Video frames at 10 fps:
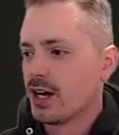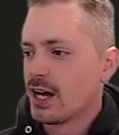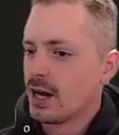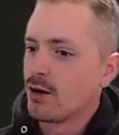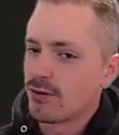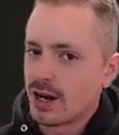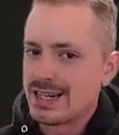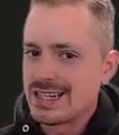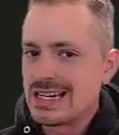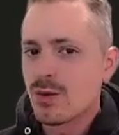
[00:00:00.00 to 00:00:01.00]
However, I
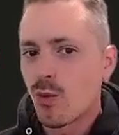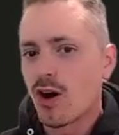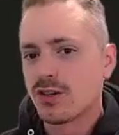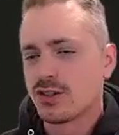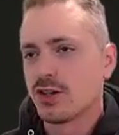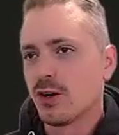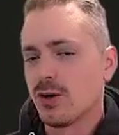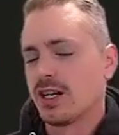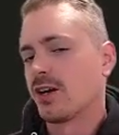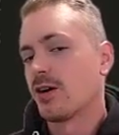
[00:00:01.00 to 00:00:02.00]
didn't want to go
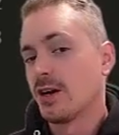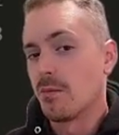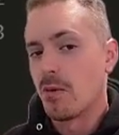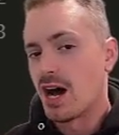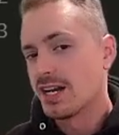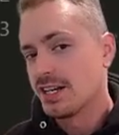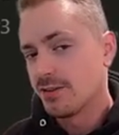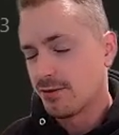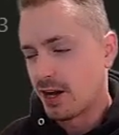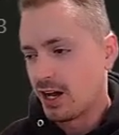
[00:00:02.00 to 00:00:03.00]
in and create a mod
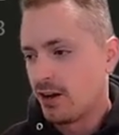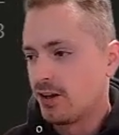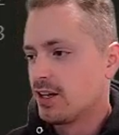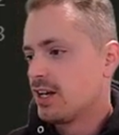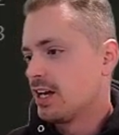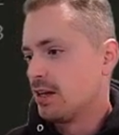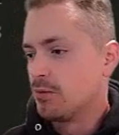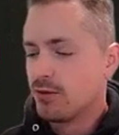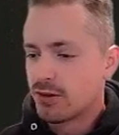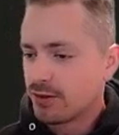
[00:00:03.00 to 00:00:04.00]
init file and
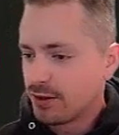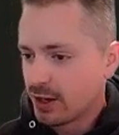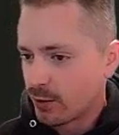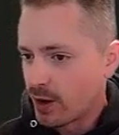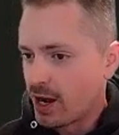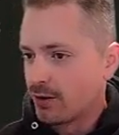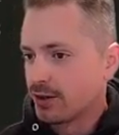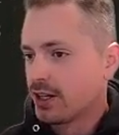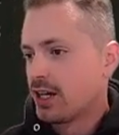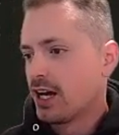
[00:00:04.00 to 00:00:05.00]
move everything
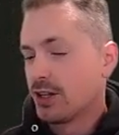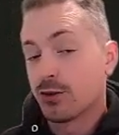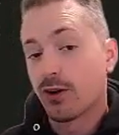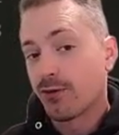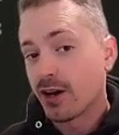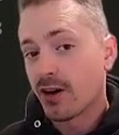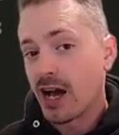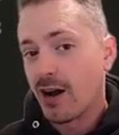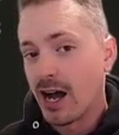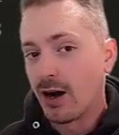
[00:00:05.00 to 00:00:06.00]
around, and so I figured
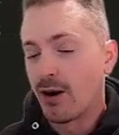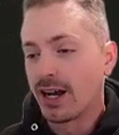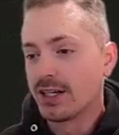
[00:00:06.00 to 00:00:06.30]
out how I could